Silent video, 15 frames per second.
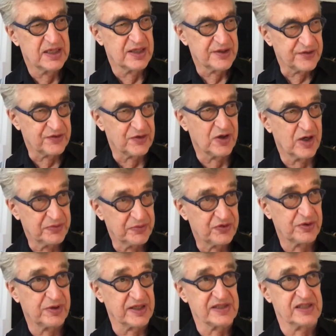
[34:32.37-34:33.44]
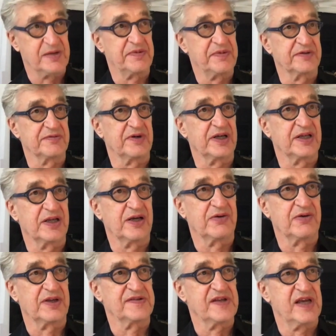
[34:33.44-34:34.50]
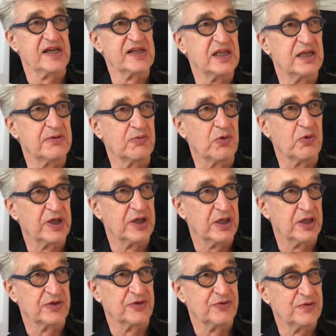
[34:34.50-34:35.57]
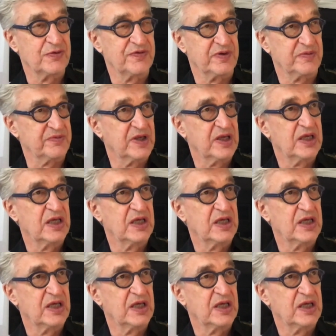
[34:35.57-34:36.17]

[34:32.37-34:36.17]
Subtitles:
So I'm shooting something right now, yes. Actually, I'm working on 2 films,